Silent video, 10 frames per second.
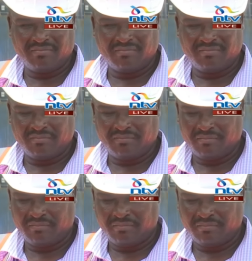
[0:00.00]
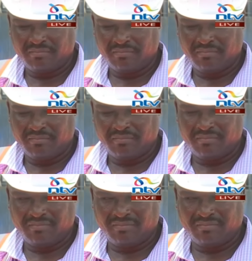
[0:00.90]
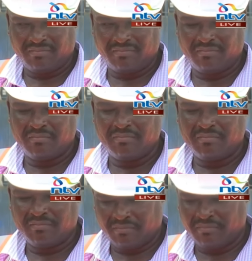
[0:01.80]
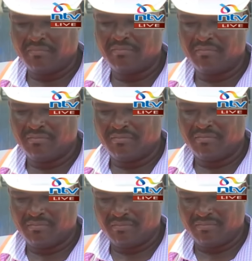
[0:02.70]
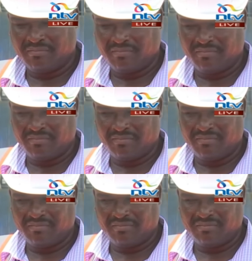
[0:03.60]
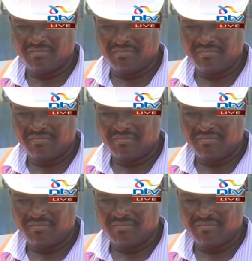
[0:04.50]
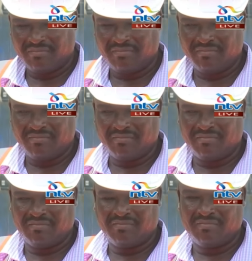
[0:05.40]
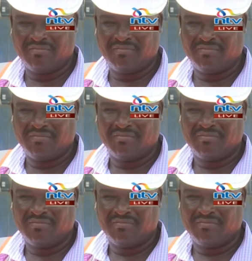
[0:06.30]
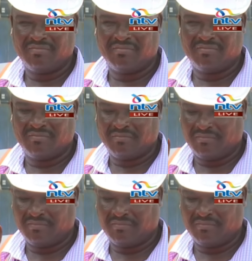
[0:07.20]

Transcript: This person isn't speaking.